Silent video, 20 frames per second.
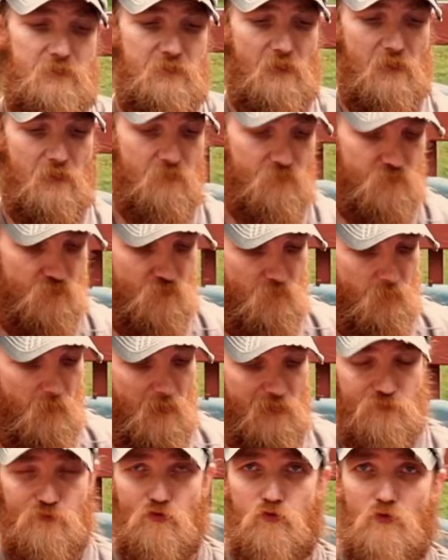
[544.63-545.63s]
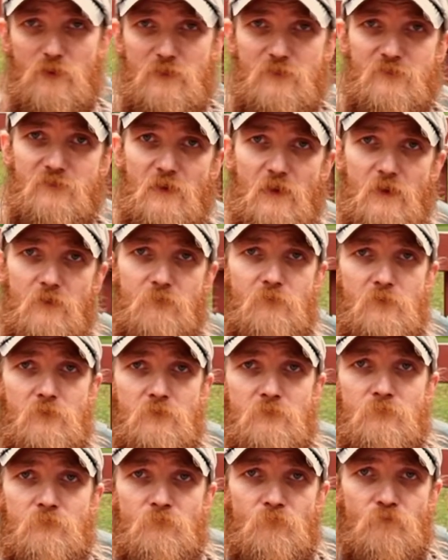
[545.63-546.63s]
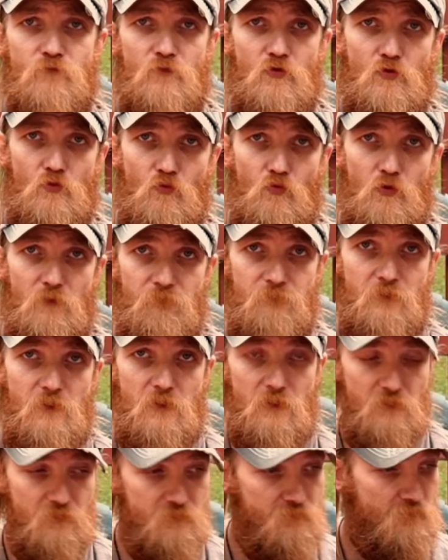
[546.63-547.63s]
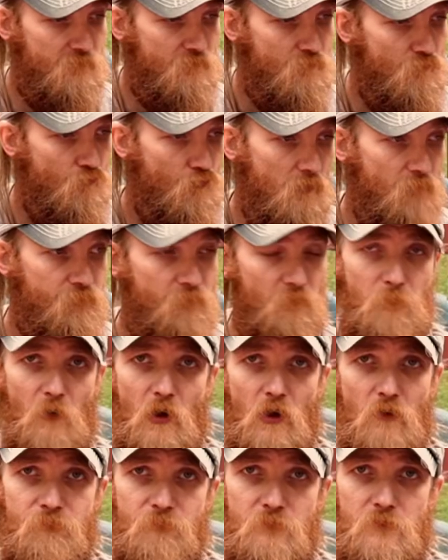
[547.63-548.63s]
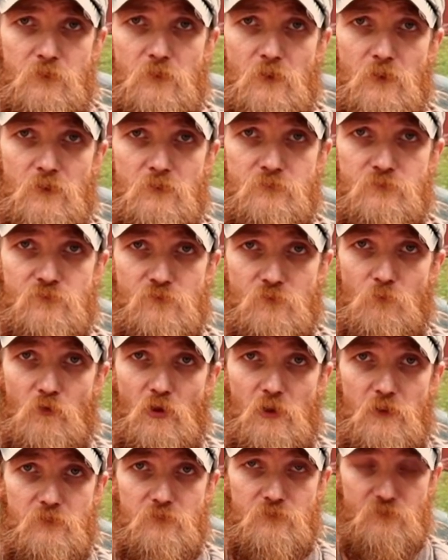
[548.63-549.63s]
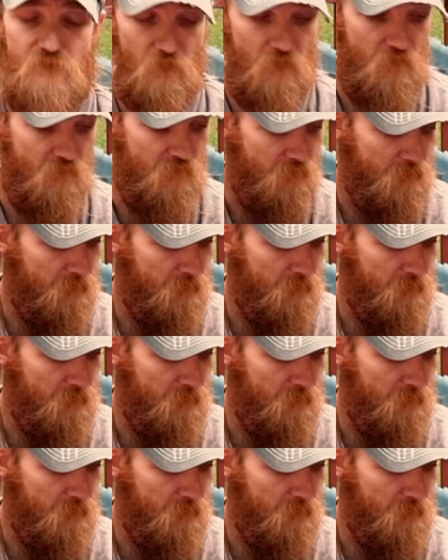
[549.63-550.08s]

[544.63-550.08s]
down to about 27 with this, with a puffy and some leggings on.